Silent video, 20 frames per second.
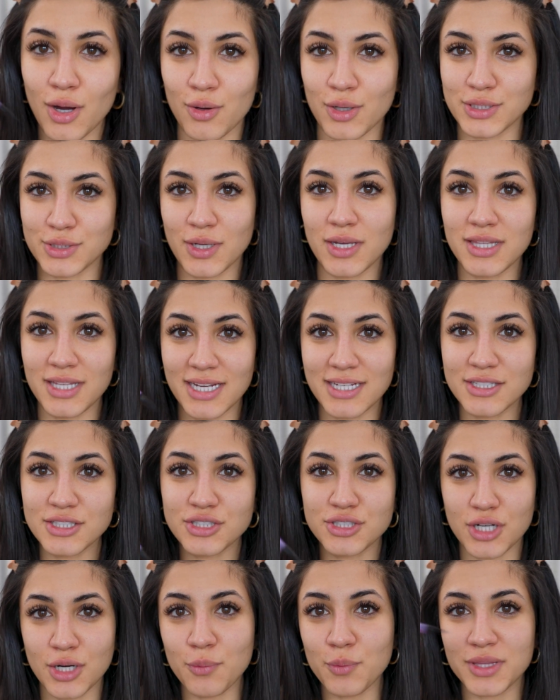Okay, so I like to
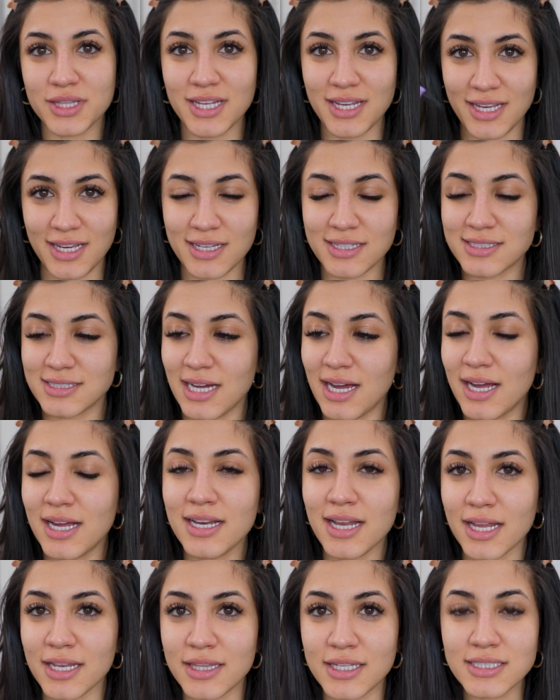start with the ink
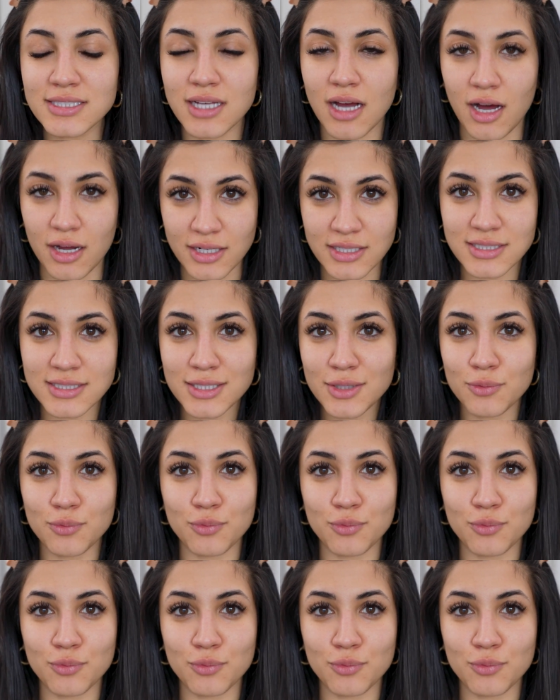side, and this honestly